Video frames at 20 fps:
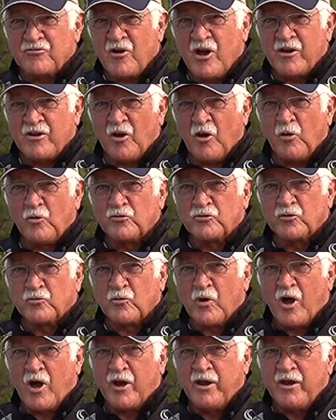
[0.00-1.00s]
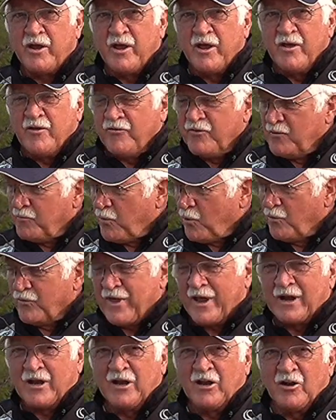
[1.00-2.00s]
trying to hold your rod, the more
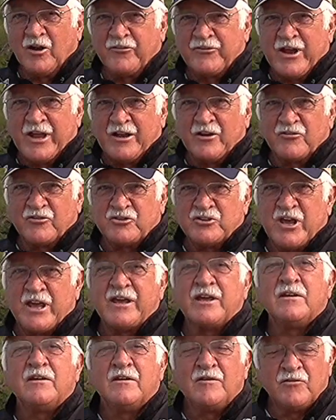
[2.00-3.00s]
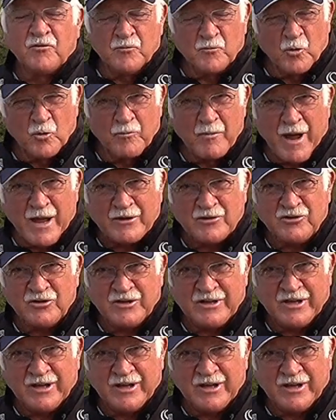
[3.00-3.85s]
that little tail's shaking, the more bites you